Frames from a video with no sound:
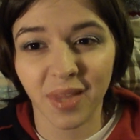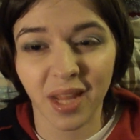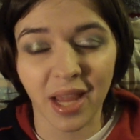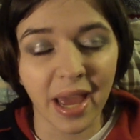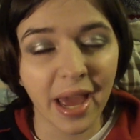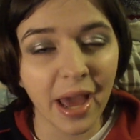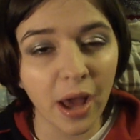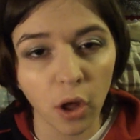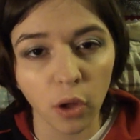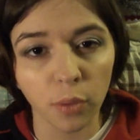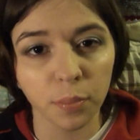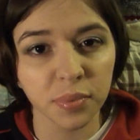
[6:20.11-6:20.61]

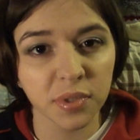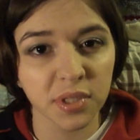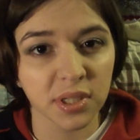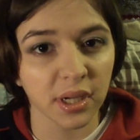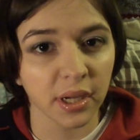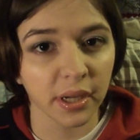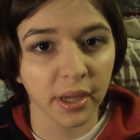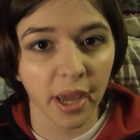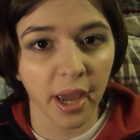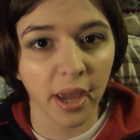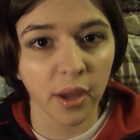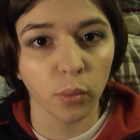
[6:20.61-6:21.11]
helps,
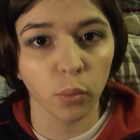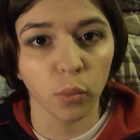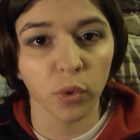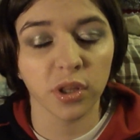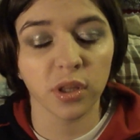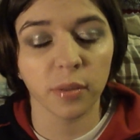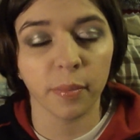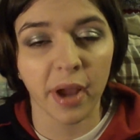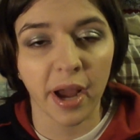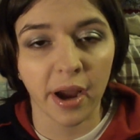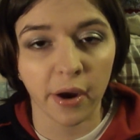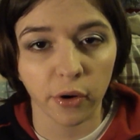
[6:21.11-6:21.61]
again,
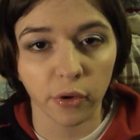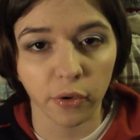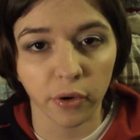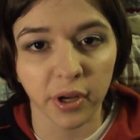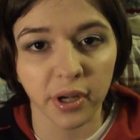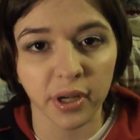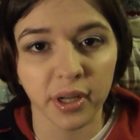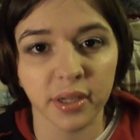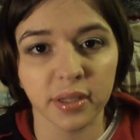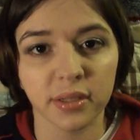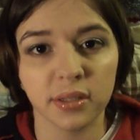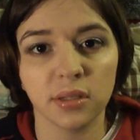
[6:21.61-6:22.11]
with the
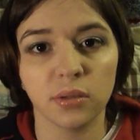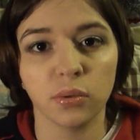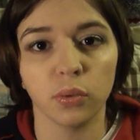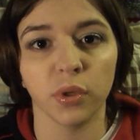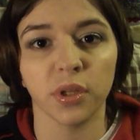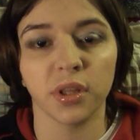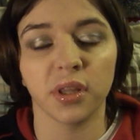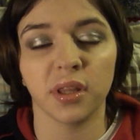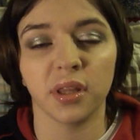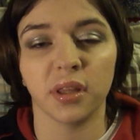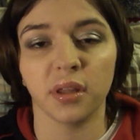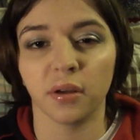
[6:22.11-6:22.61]
powderiness,
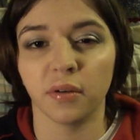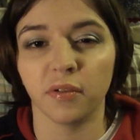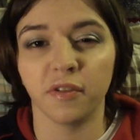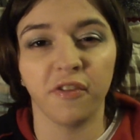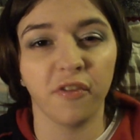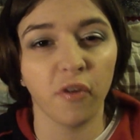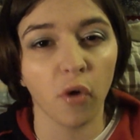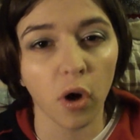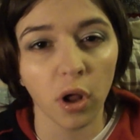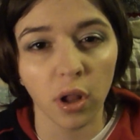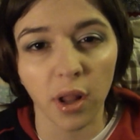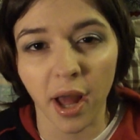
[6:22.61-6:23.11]
with the
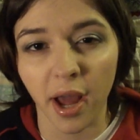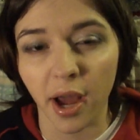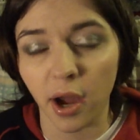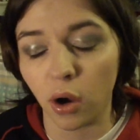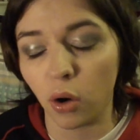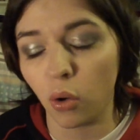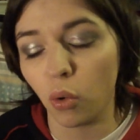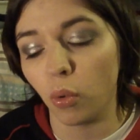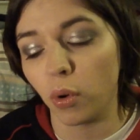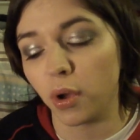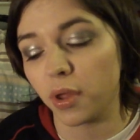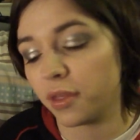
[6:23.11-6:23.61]

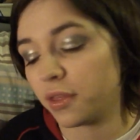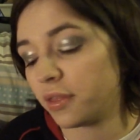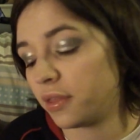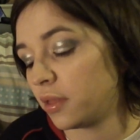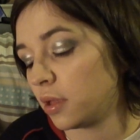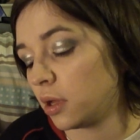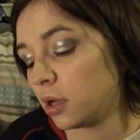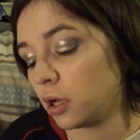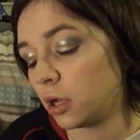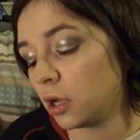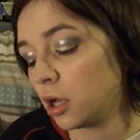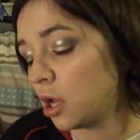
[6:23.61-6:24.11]
fallout, with
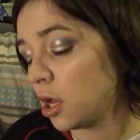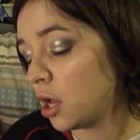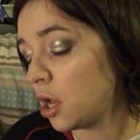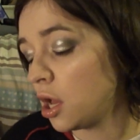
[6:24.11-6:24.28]
the